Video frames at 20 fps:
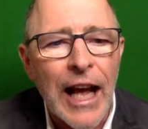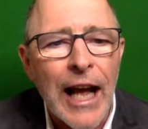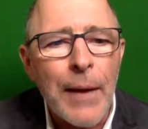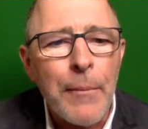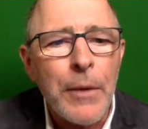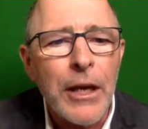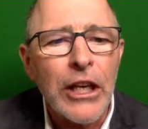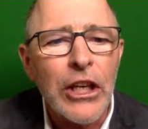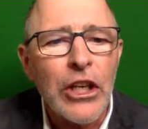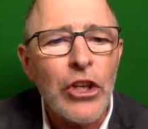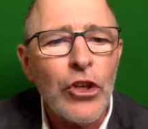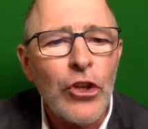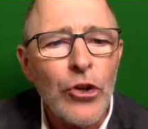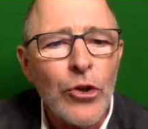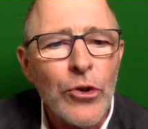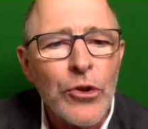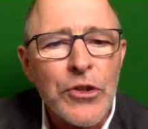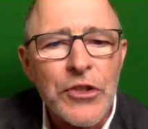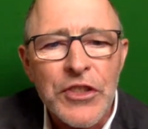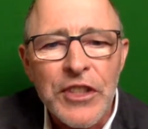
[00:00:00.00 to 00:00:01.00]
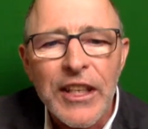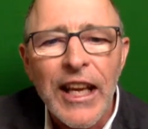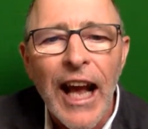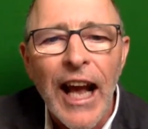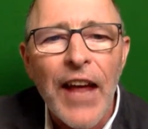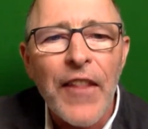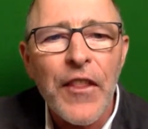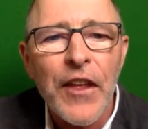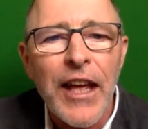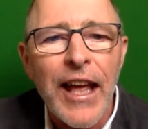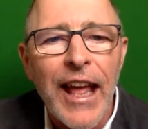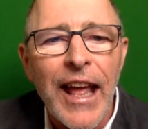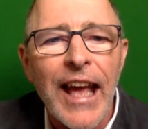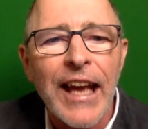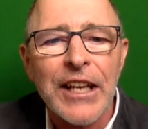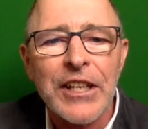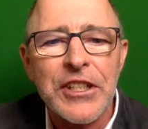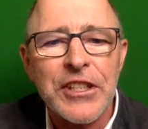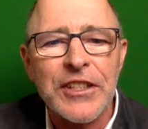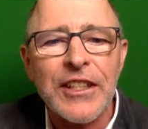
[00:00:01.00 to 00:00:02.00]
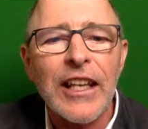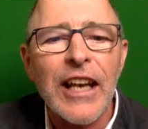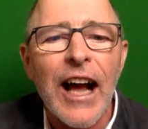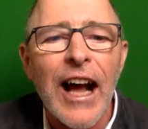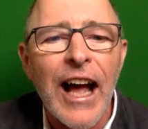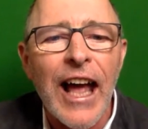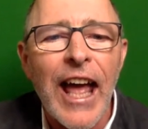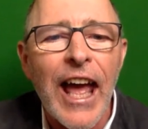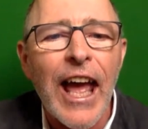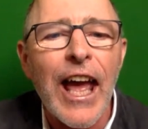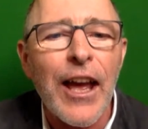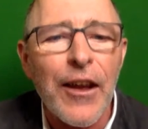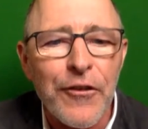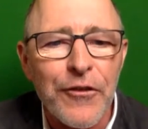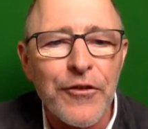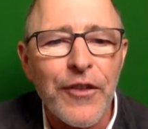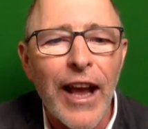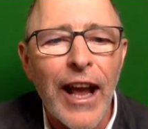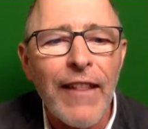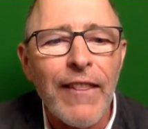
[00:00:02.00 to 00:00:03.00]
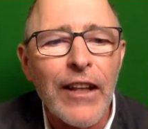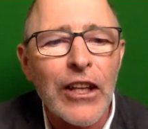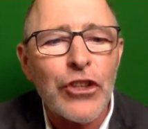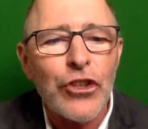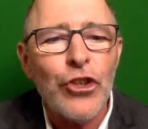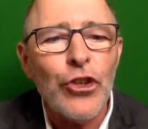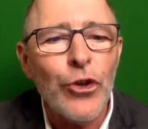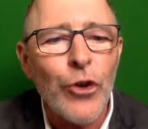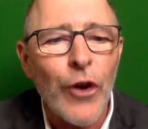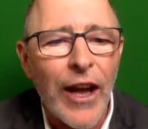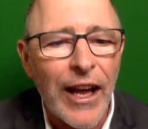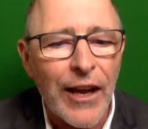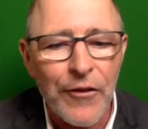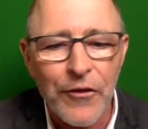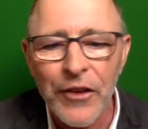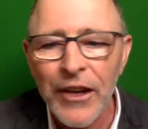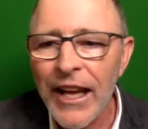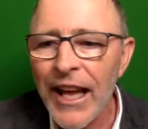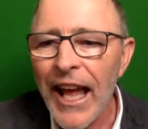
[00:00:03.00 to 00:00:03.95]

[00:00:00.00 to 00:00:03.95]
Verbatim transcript: I'm going to use the other X that I have and that you have,